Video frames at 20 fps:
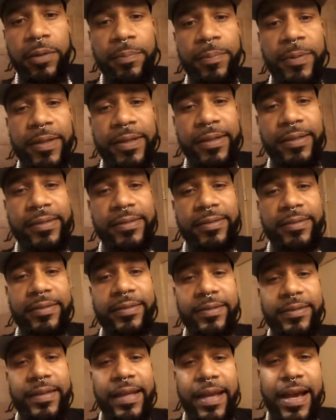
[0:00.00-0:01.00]

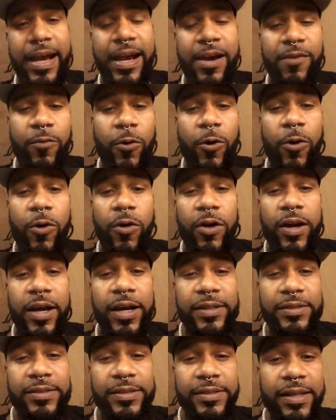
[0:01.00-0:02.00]
because they have all
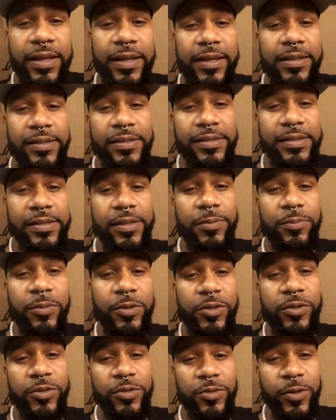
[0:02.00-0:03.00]
kinds of things to keep you
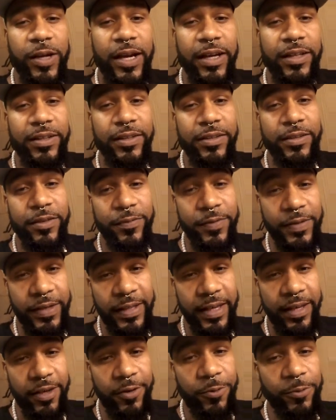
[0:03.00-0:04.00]
distracted, to
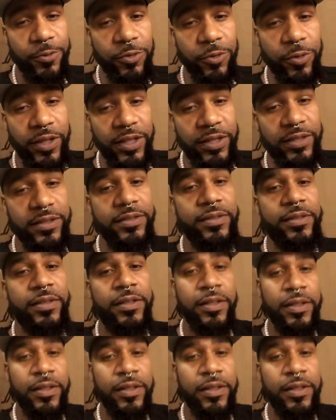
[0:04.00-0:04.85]
forget who you is.